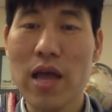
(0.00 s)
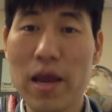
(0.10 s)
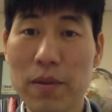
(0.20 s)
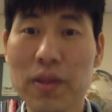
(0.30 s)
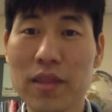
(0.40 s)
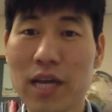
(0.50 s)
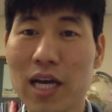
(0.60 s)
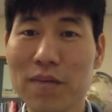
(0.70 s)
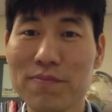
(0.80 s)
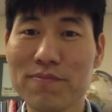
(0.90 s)
every
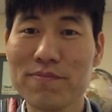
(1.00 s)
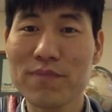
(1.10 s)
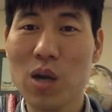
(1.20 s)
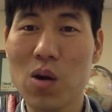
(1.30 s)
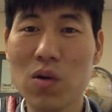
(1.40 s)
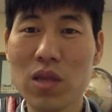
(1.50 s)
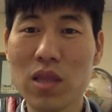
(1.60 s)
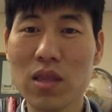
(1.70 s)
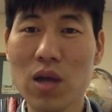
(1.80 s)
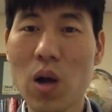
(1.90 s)
time, or
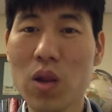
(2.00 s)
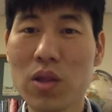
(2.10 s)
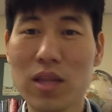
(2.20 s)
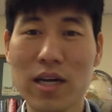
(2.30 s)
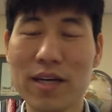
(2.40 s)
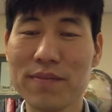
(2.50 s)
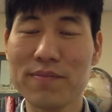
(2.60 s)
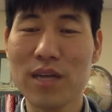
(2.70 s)
all the time,